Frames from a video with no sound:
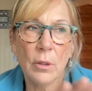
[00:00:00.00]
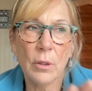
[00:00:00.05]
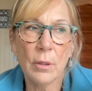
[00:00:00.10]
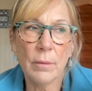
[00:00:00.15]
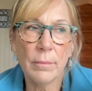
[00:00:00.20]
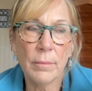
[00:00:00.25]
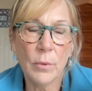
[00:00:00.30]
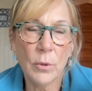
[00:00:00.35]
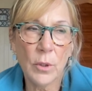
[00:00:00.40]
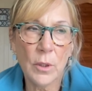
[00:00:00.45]
are
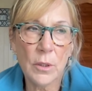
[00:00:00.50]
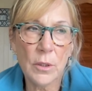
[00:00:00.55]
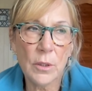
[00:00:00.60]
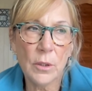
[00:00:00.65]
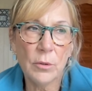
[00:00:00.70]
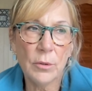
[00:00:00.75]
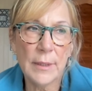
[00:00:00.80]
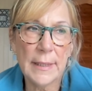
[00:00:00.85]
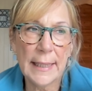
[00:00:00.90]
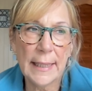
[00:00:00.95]
more
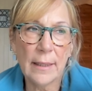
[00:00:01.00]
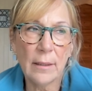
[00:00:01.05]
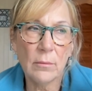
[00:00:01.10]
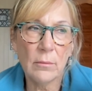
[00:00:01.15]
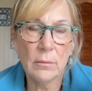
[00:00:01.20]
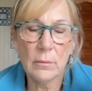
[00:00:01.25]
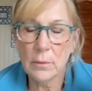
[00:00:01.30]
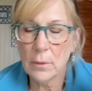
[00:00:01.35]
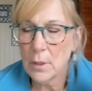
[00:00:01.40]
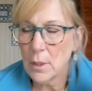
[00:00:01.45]
slowed
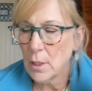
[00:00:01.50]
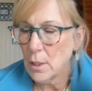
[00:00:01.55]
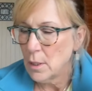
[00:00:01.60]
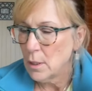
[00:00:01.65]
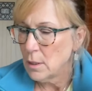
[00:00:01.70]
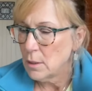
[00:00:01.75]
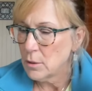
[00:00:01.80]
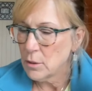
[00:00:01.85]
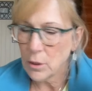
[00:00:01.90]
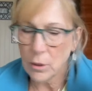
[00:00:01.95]
down.
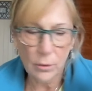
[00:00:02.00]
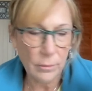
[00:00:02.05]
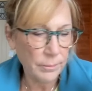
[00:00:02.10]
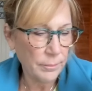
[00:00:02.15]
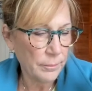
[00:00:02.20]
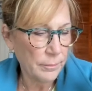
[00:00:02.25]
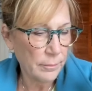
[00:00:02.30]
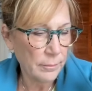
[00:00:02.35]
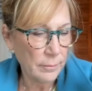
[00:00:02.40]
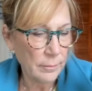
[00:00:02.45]
So
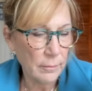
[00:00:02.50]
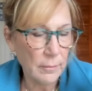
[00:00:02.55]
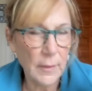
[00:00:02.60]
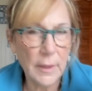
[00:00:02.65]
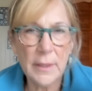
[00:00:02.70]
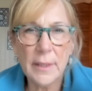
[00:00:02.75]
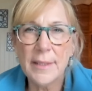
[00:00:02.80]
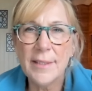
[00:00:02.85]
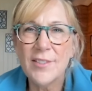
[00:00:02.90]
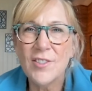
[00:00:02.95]

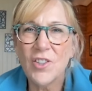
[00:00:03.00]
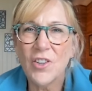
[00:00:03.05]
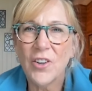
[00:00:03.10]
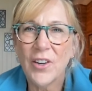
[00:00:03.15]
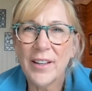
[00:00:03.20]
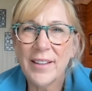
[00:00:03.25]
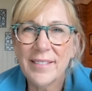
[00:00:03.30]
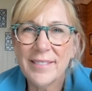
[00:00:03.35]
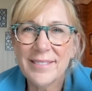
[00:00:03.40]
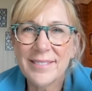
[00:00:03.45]
let's get started.